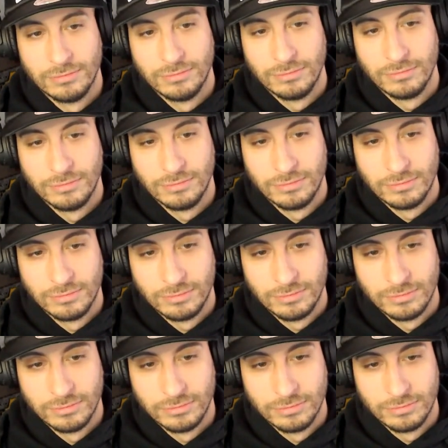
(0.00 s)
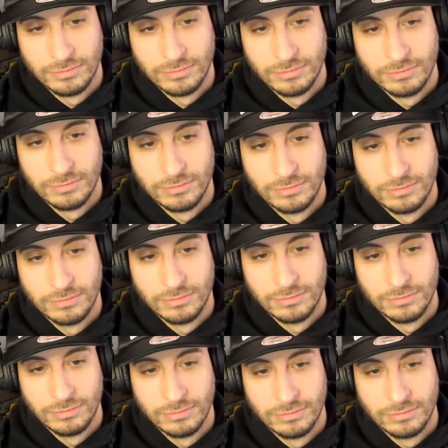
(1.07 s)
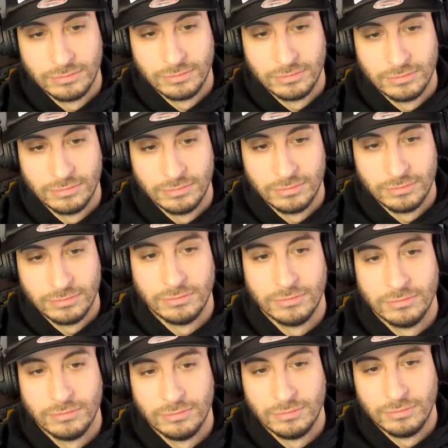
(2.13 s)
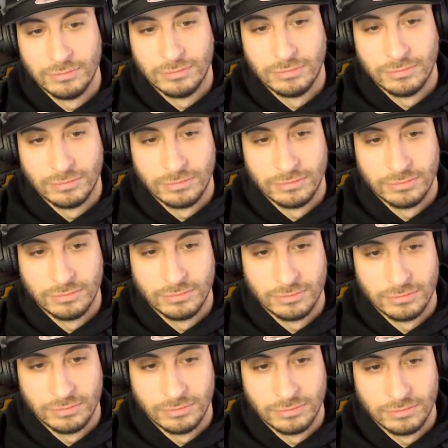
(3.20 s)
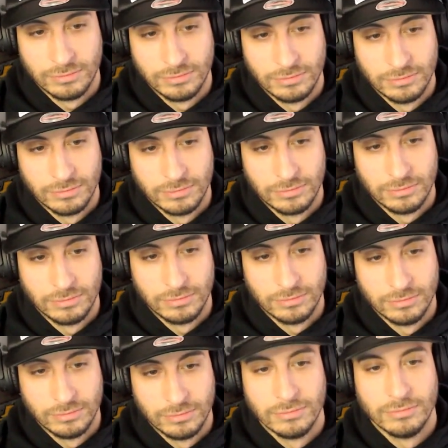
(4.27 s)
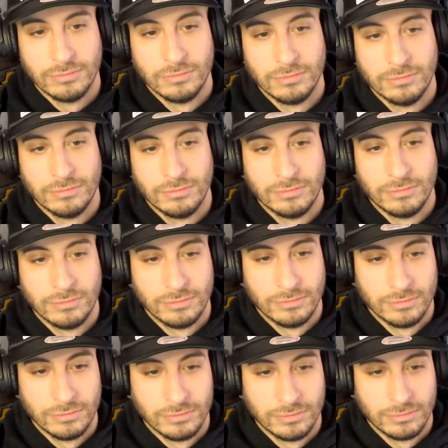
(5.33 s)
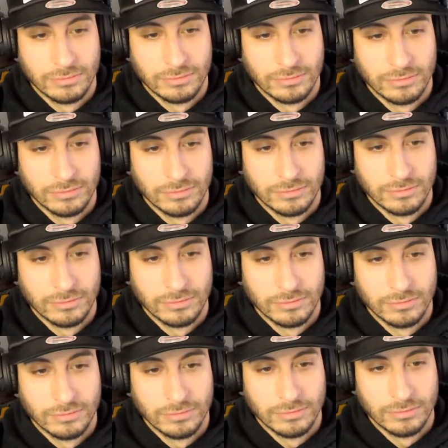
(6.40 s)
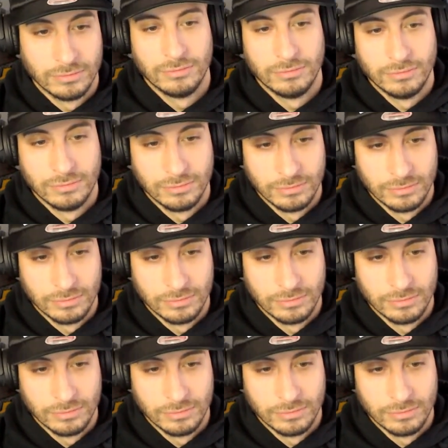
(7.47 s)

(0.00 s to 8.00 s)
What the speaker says: The person shown says nothing.